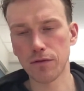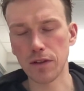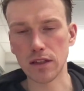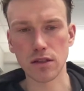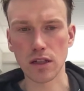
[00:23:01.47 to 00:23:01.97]

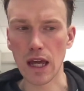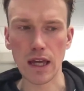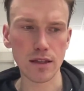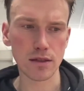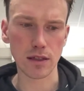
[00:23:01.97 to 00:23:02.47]
Finished
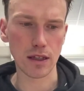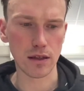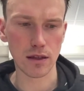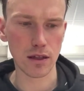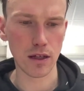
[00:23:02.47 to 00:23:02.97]
eighth
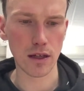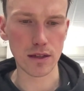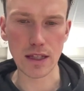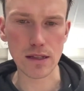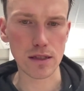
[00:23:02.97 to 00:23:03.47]
in
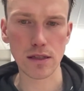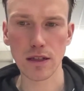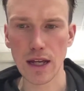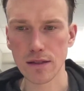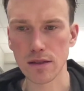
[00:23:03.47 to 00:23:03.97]
Nice
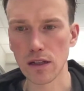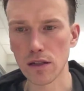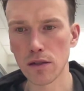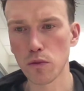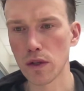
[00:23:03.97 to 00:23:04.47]
last
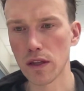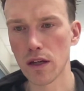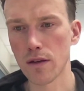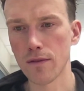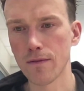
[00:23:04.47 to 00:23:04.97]
year with
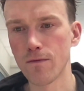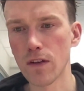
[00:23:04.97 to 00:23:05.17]
a